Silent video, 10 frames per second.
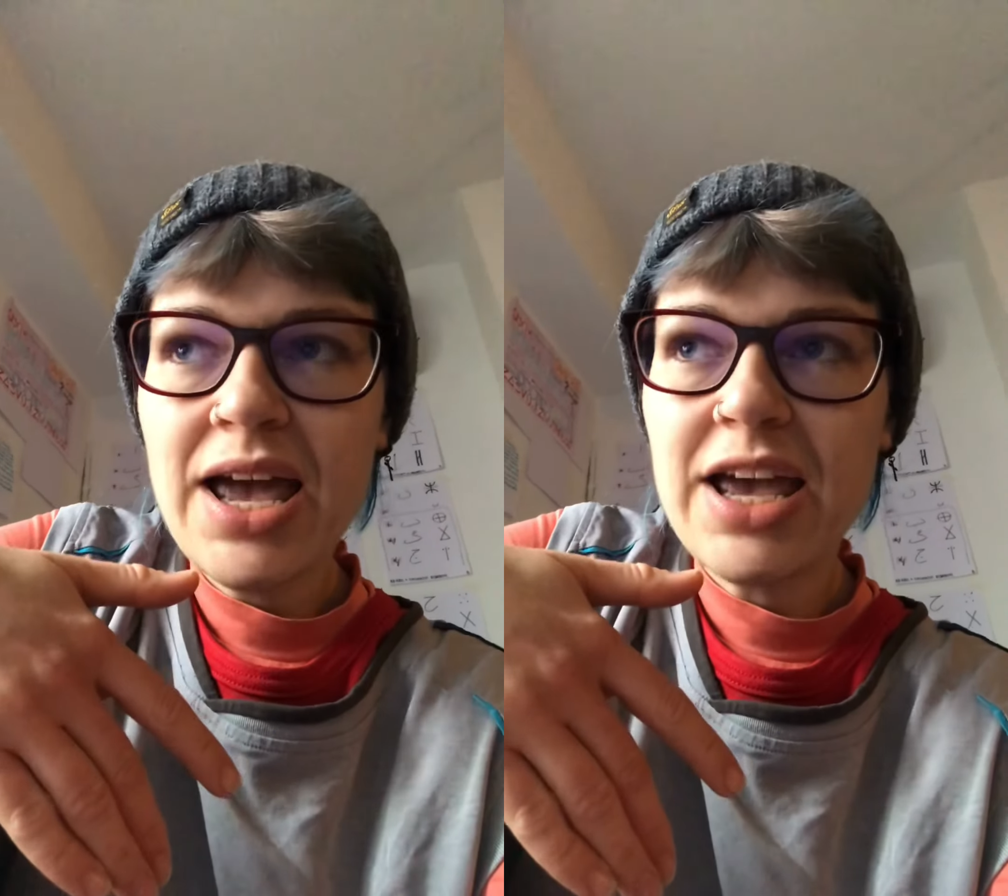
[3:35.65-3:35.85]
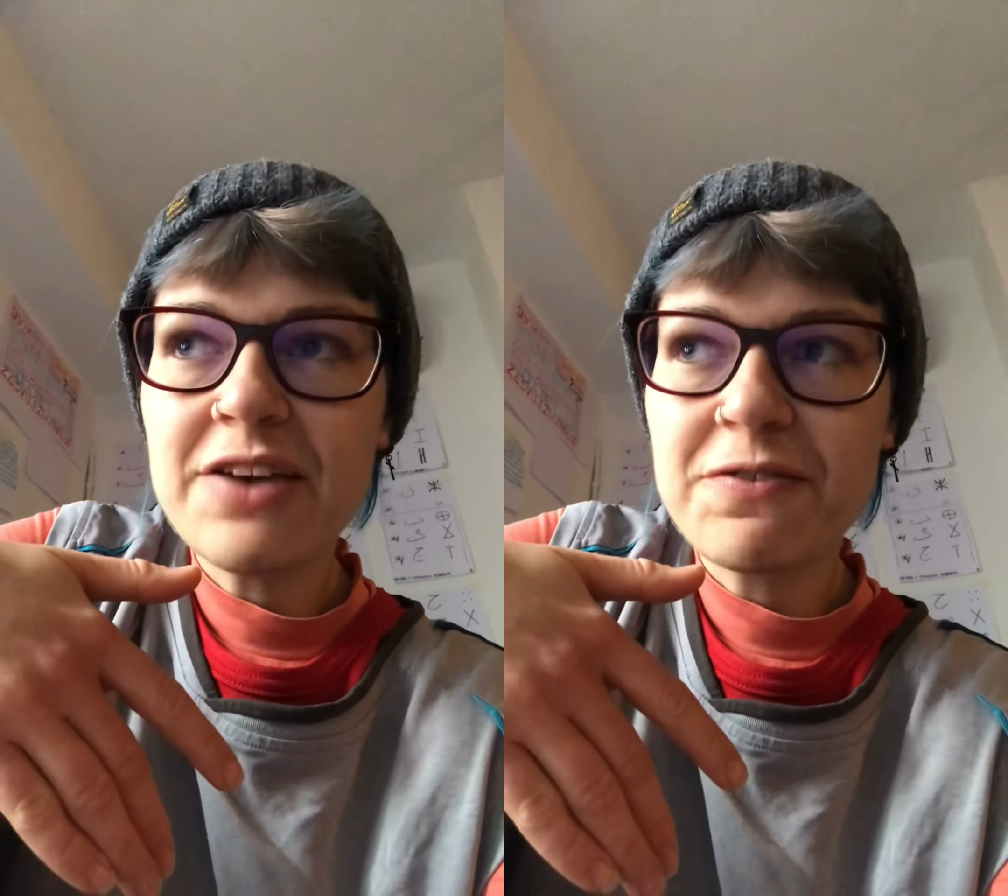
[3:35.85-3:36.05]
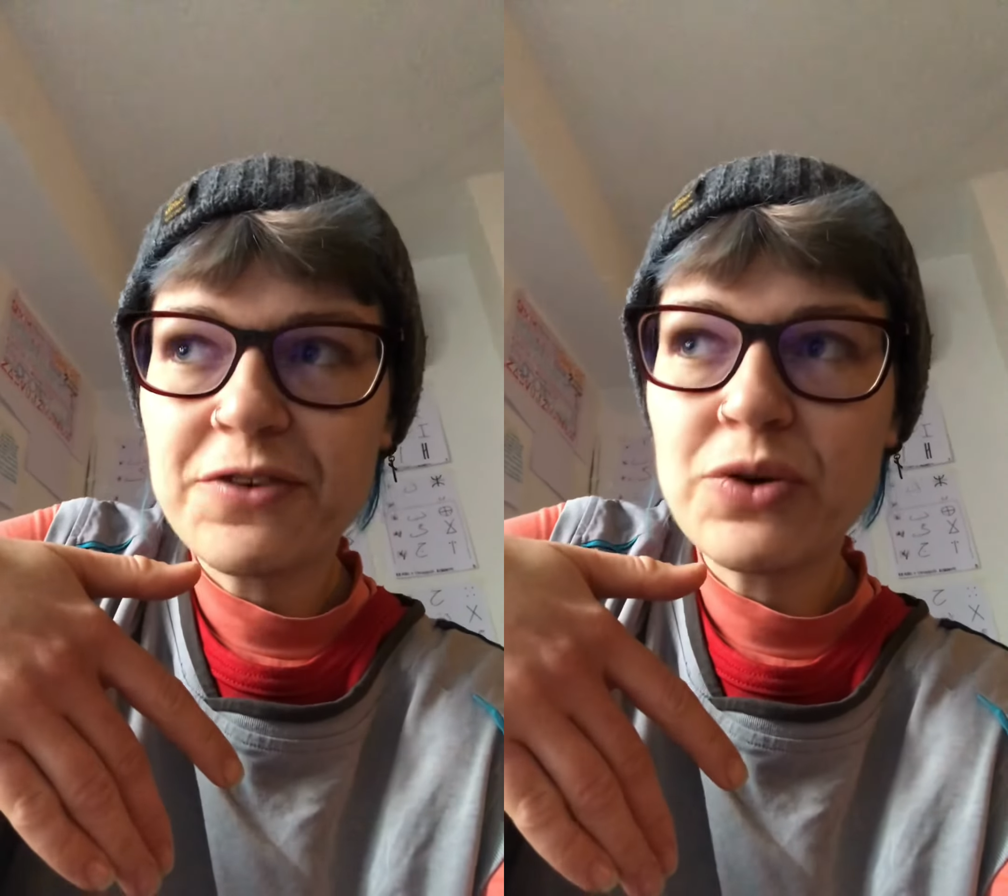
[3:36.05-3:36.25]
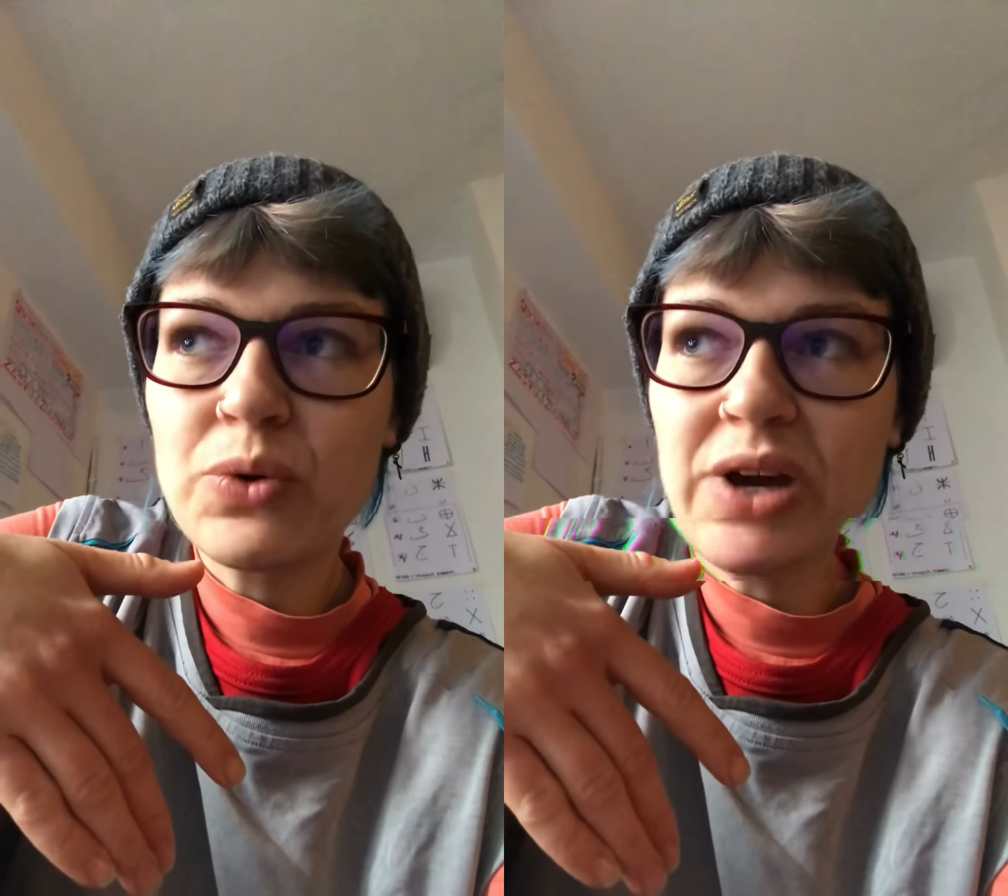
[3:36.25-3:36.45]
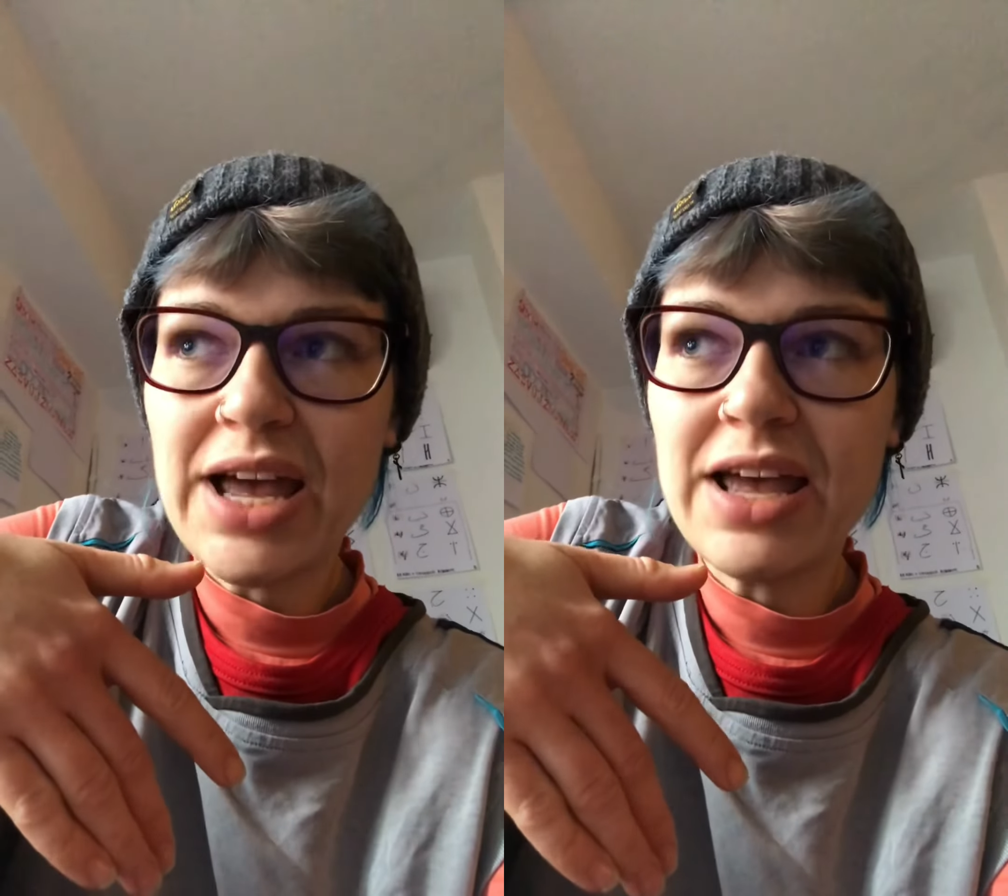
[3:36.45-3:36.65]
If you
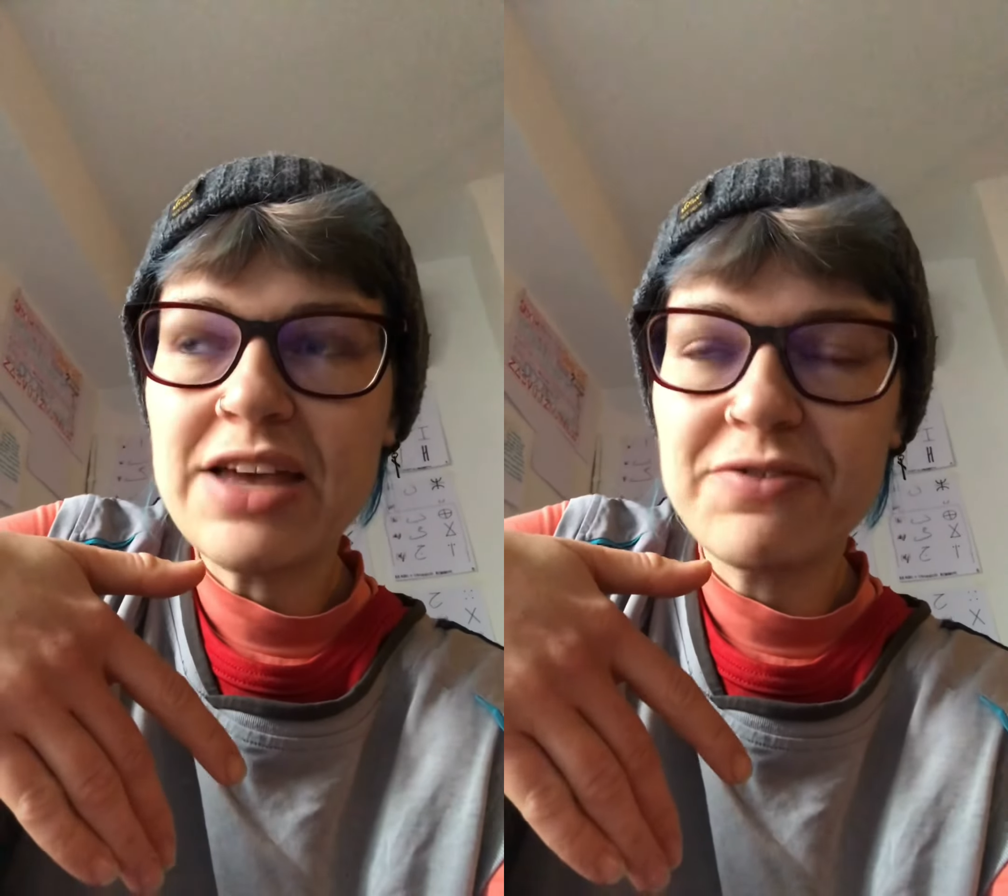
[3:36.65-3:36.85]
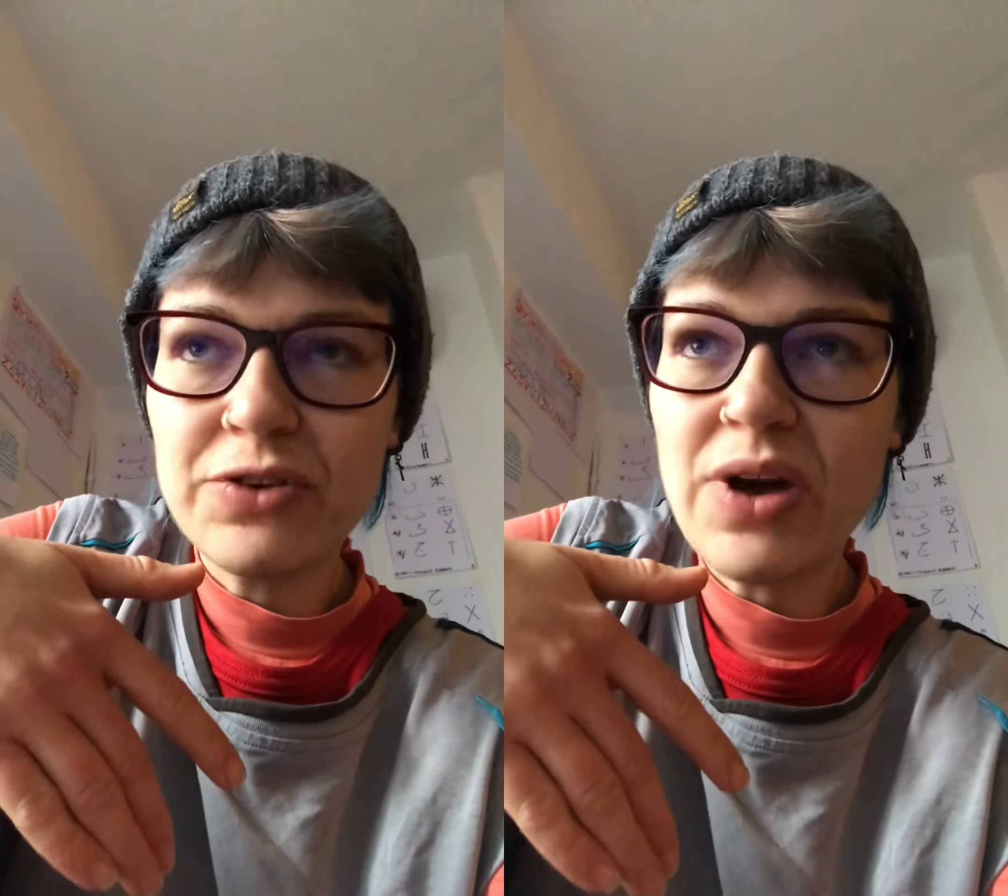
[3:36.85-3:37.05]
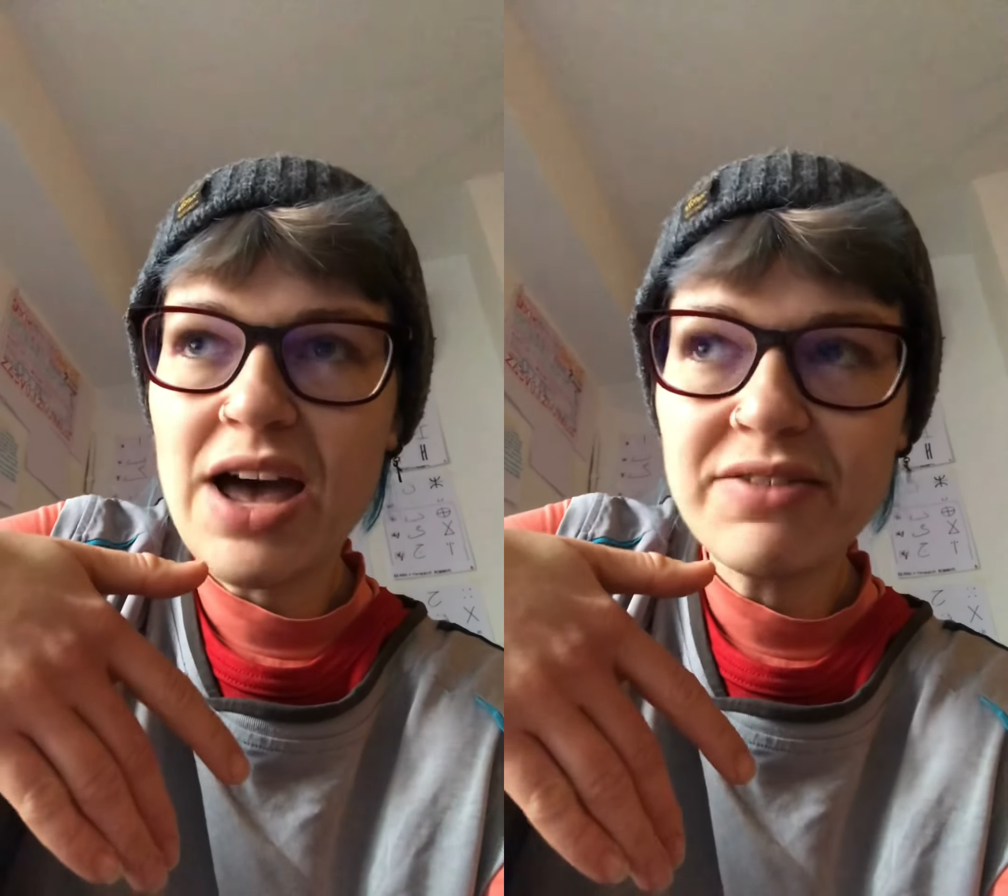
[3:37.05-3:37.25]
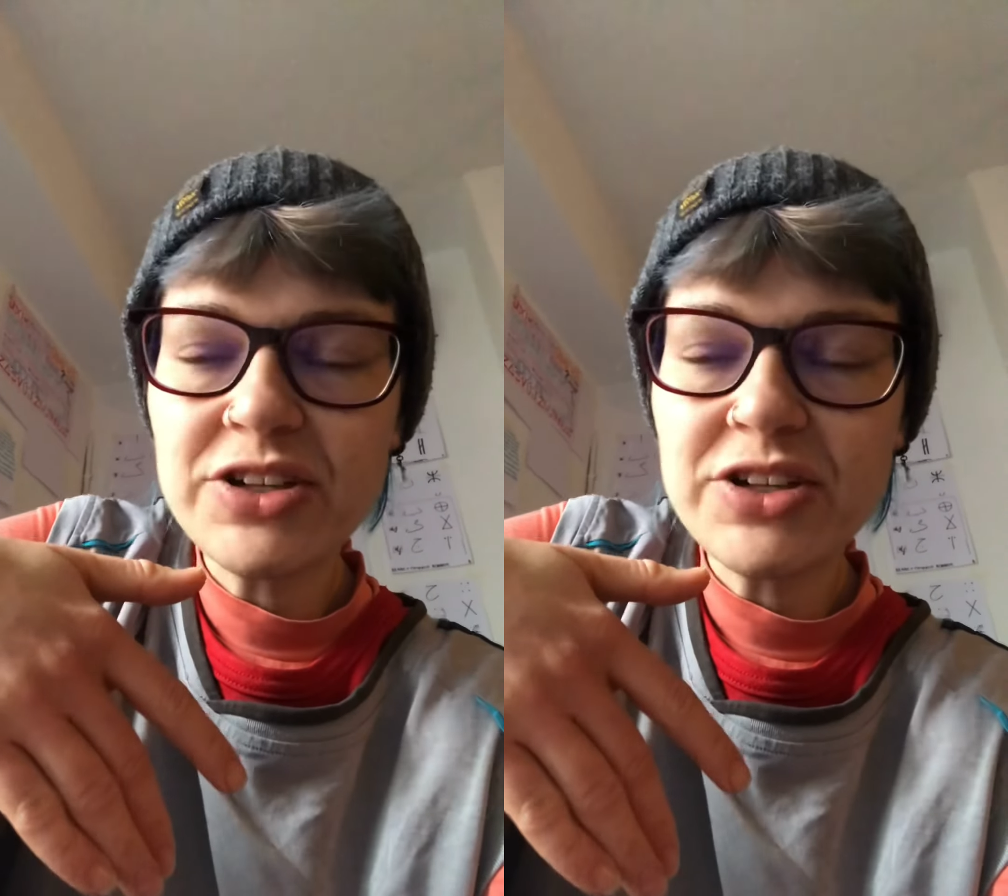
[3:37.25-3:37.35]
have a